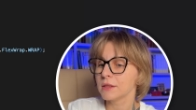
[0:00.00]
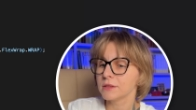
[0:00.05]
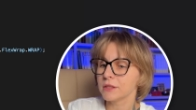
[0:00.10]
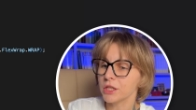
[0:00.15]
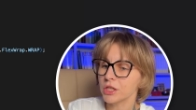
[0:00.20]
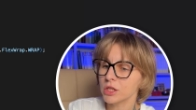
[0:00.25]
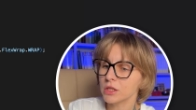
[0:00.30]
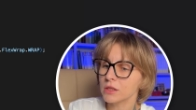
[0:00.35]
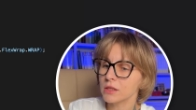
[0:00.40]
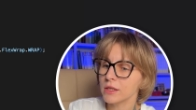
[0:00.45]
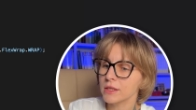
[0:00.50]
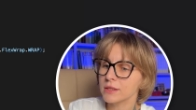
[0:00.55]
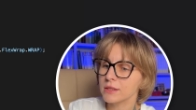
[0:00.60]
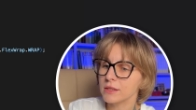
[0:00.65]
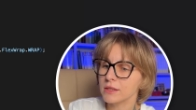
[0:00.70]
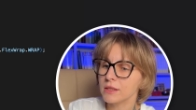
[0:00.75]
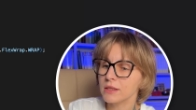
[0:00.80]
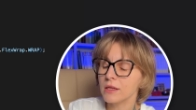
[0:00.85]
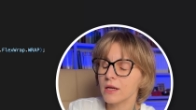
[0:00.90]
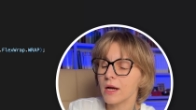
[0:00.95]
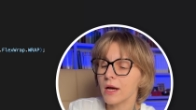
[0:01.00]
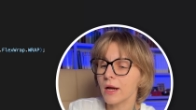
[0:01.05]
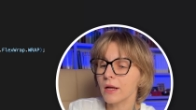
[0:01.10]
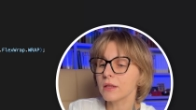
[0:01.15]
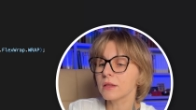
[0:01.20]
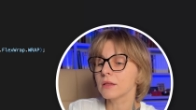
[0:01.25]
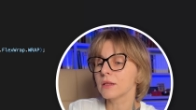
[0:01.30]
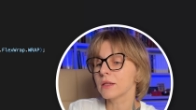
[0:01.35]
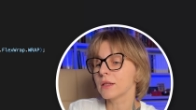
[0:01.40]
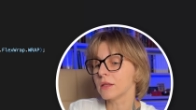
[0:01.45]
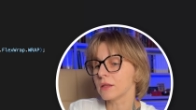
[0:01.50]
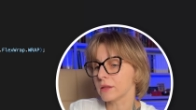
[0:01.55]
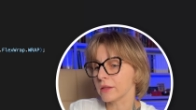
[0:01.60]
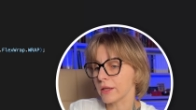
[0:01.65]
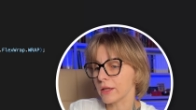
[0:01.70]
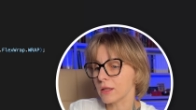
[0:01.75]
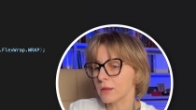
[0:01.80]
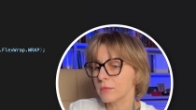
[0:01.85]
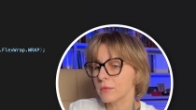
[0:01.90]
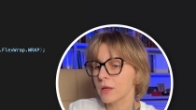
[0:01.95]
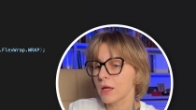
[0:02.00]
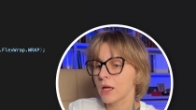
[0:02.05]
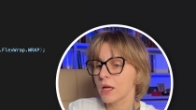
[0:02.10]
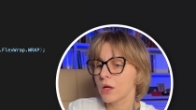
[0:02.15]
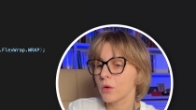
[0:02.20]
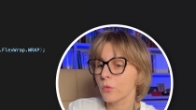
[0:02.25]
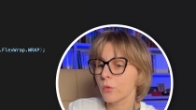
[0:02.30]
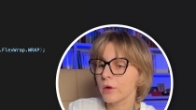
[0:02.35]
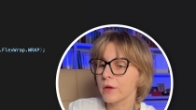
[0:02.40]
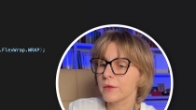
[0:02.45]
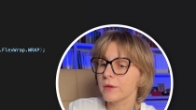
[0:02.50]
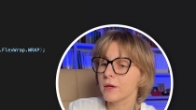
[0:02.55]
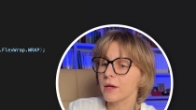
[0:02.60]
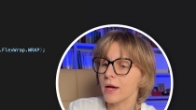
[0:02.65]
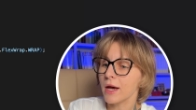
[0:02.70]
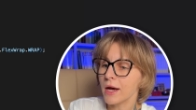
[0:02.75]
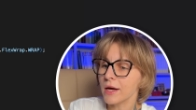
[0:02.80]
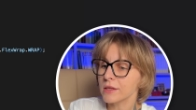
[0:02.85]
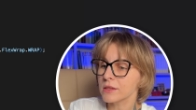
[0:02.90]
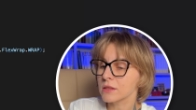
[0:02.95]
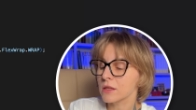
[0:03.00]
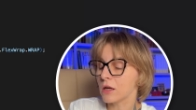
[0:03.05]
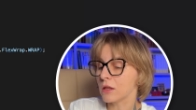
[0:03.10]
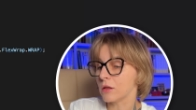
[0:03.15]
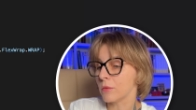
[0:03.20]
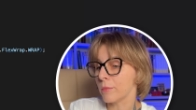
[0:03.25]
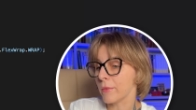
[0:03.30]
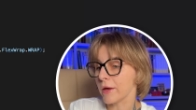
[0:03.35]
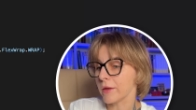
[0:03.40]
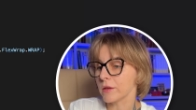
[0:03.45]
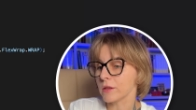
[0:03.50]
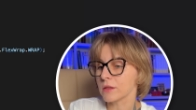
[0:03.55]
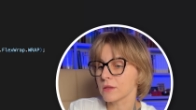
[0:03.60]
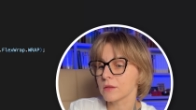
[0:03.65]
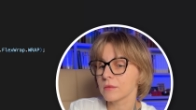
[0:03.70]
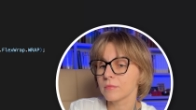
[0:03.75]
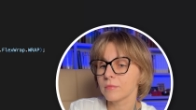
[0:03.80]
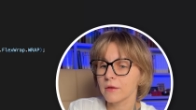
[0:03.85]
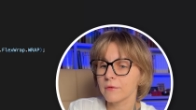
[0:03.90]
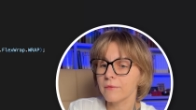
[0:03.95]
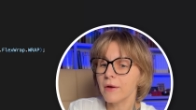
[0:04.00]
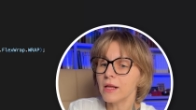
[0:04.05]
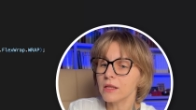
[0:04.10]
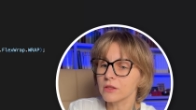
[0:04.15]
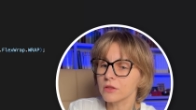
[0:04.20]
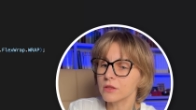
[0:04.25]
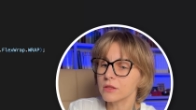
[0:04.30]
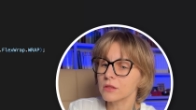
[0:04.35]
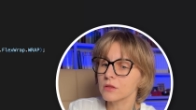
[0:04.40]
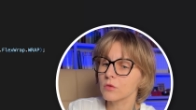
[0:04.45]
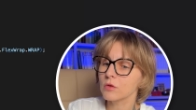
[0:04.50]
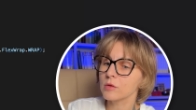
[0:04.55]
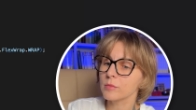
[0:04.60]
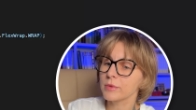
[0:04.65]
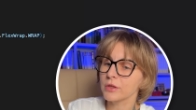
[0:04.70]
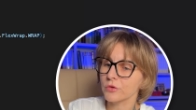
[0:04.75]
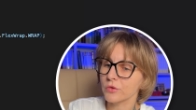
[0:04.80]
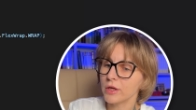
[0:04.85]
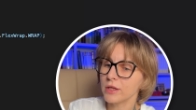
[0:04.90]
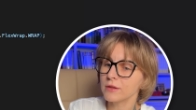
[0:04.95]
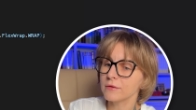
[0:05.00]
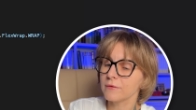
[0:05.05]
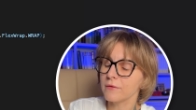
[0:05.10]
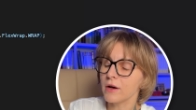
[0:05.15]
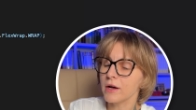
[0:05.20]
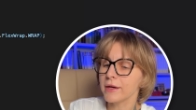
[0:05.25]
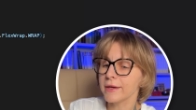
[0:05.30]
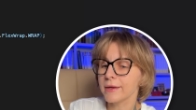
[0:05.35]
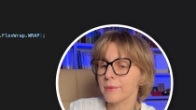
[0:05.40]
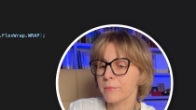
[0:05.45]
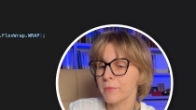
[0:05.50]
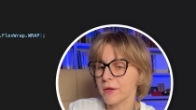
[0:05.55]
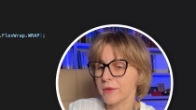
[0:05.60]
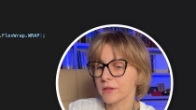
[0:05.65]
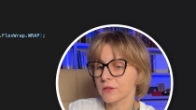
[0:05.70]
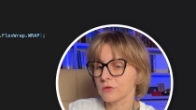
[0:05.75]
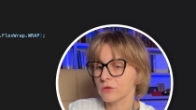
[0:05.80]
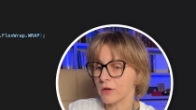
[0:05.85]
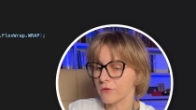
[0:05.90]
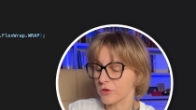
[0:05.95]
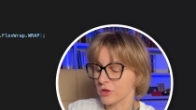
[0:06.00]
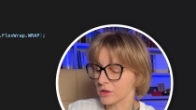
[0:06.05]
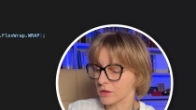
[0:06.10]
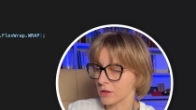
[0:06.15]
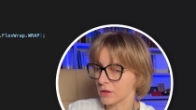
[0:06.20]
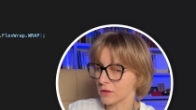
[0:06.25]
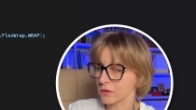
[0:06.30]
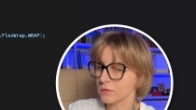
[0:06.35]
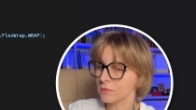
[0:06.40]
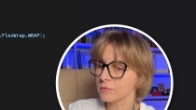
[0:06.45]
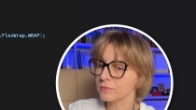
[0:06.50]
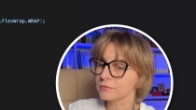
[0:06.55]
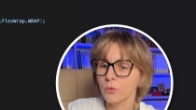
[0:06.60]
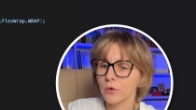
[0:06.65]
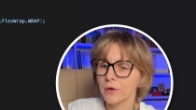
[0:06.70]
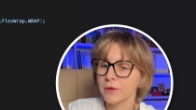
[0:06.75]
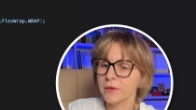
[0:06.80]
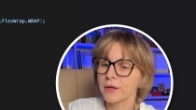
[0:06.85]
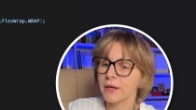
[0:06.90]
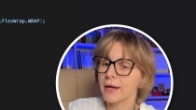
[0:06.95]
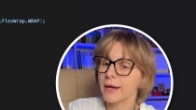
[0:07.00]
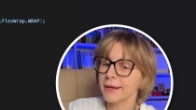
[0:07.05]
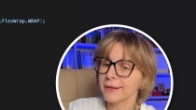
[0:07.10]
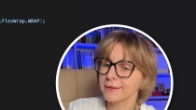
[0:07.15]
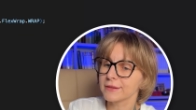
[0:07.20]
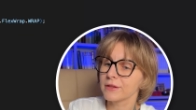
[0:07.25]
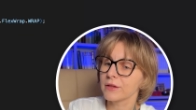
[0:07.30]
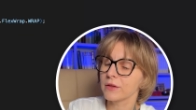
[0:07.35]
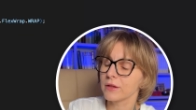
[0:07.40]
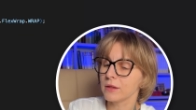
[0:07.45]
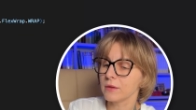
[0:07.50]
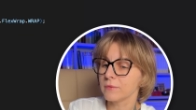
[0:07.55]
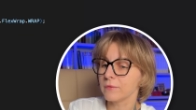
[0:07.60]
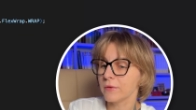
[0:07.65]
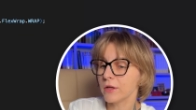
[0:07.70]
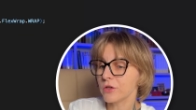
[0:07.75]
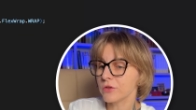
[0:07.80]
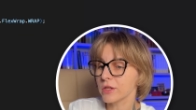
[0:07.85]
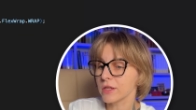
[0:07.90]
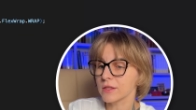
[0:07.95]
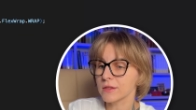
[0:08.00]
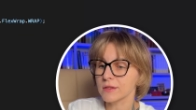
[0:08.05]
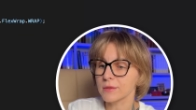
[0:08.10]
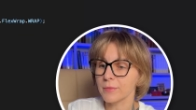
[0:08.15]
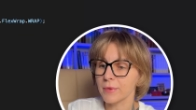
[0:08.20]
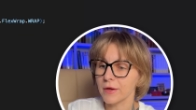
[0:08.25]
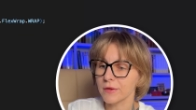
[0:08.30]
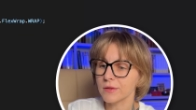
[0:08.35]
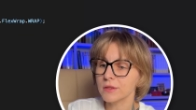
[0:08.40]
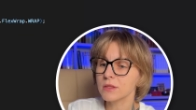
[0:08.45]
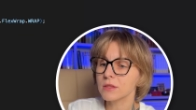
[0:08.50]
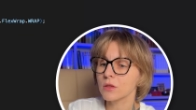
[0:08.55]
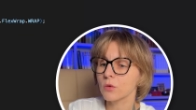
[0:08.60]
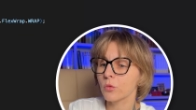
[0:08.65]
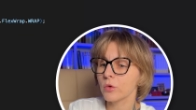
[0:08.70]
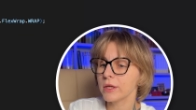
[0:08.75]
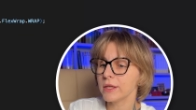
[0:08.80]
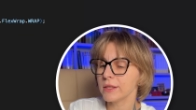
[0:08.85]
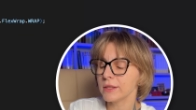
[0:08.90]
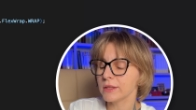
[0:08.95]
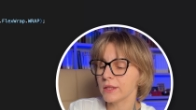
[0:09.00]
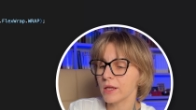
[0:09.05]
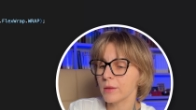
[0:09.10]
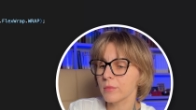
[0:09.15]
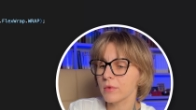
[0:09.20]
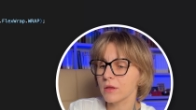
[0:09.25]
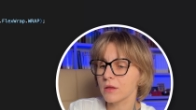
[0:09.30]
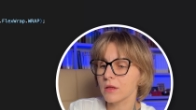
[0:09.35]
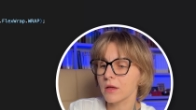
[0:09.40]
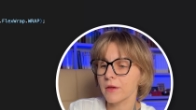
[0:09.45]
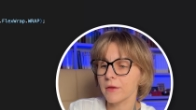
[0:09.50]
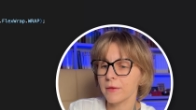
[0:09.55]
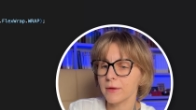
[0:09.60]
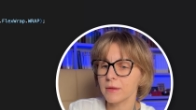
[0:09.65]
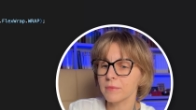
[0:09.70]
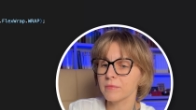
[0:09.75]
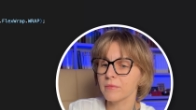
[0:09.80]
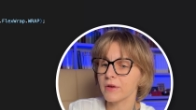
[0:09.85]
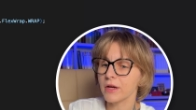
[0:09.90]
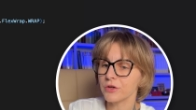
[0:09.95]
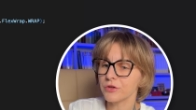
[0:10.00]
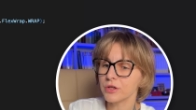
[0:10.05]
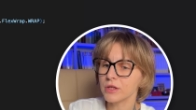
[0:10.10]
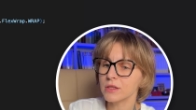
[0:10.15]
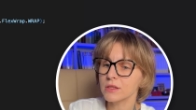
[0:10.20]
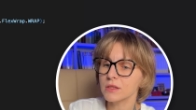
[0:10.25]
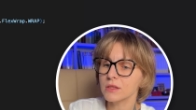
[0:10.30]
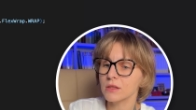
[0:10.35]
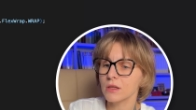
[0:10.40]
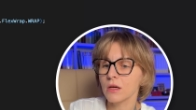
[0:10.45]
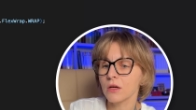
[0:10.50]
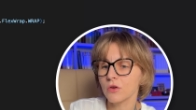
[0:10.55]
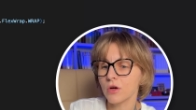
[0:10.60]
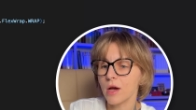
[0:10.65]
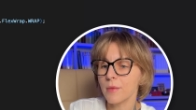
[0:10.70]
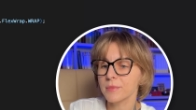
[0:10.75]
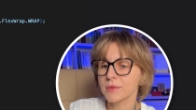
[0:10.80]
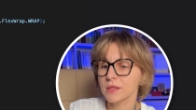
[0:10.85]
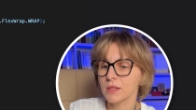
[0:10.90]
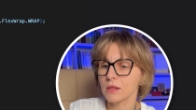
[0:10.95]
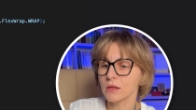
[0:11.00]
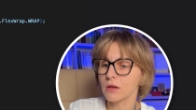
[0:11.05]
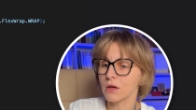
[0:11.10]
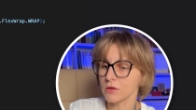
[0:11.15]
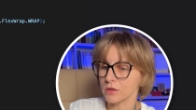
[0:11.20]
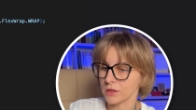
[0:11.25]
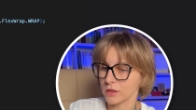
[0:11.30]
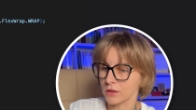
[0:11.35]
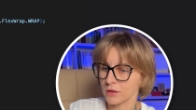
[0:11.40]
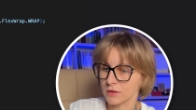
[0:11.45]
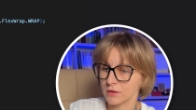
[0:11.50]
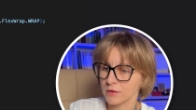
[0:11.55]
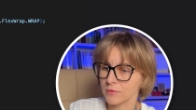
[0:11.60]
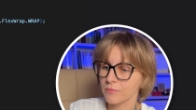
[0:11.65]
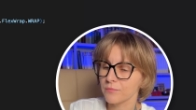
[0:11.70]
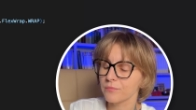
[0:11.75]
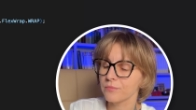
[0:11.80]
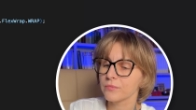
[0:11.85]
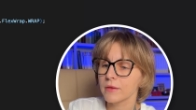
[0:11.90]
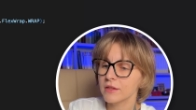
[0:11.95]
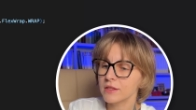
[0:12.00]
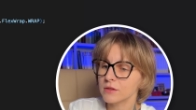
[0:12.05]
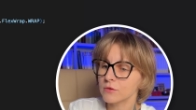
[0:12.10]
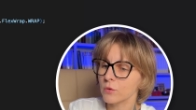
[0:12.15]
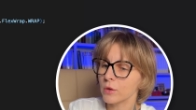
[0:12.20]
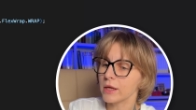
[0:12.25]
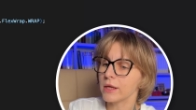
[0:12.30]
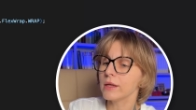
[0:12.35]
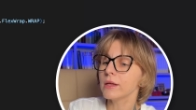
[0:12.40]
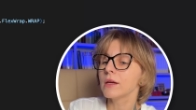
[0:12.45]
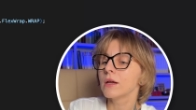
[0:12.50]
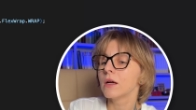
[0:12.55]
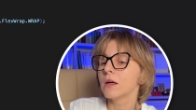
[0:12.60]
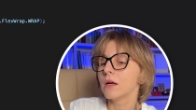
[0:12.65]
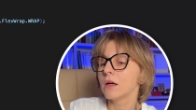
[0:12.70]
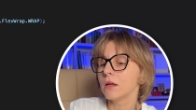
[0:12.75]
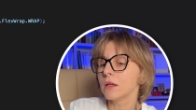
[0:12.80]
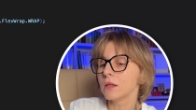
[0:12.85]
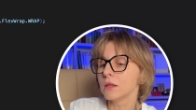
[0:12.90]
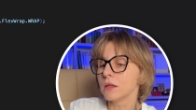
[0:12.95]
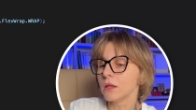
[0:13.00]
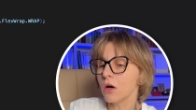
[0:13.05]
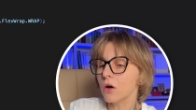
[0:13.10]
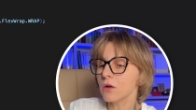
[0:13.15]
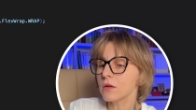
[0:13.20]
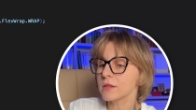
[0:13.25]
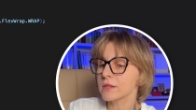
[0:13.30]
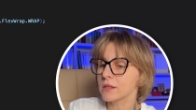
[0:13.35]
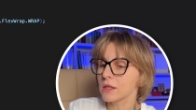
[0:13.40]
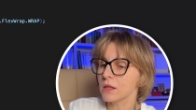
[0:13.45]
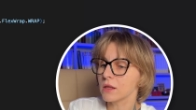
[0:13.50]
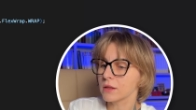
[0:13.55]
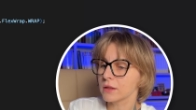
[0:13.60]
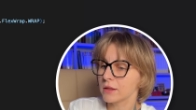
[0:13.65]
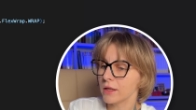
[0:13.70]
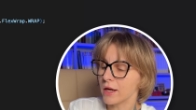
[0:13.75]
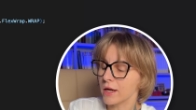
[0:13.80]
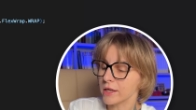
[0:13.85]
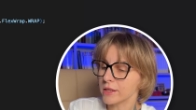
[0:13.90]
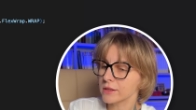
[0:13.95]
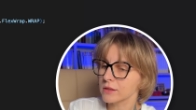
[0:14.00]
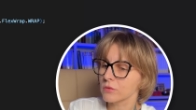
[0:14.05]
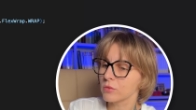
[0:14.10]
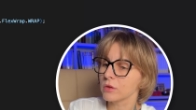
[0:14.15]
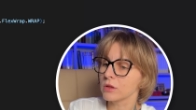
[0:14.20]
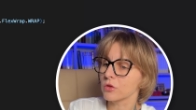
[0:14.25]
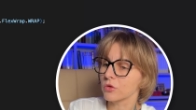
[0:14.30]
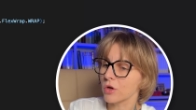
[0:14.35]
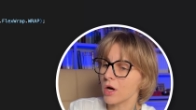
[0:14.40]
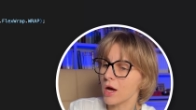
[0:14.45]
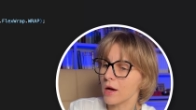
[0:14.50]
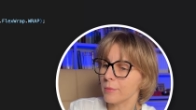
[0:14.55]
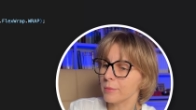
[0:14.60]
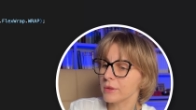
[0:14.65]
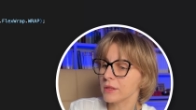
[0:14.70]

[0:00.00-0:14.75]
national ID and legal name, with the add column method. The values will be read via method references. With the add theme method, we enable theme variant wrap cell content. This way, long cell text will wrap